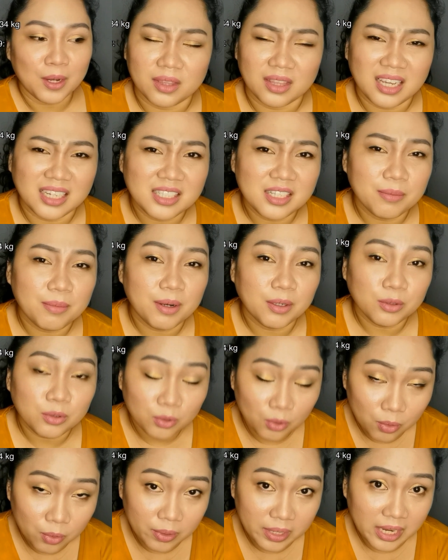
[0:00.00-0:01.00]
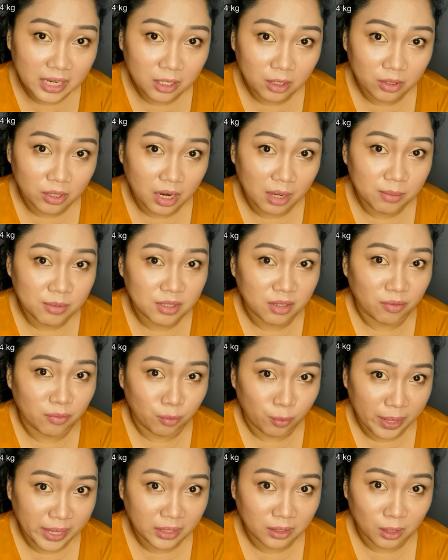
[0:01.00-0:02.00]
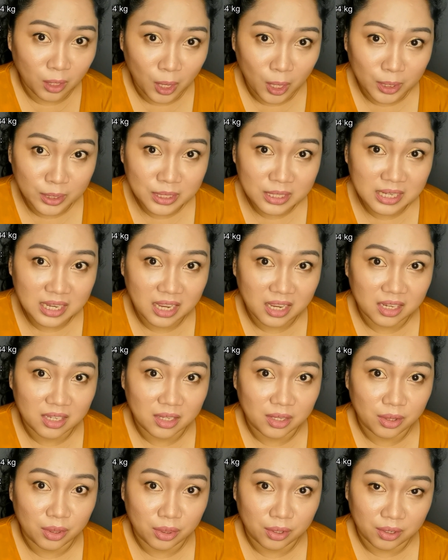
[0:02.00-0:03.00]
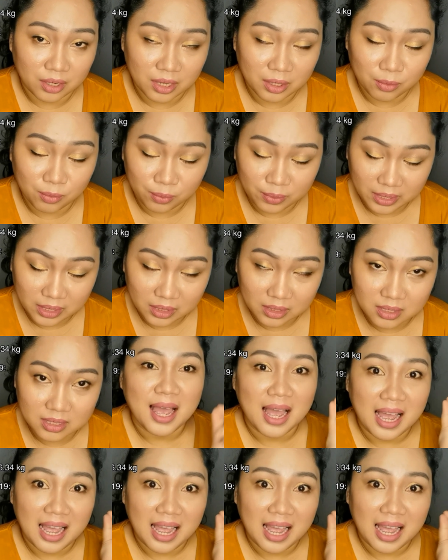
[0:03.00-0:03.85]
That's about 2 kilograms of weight loss in 3 weeks.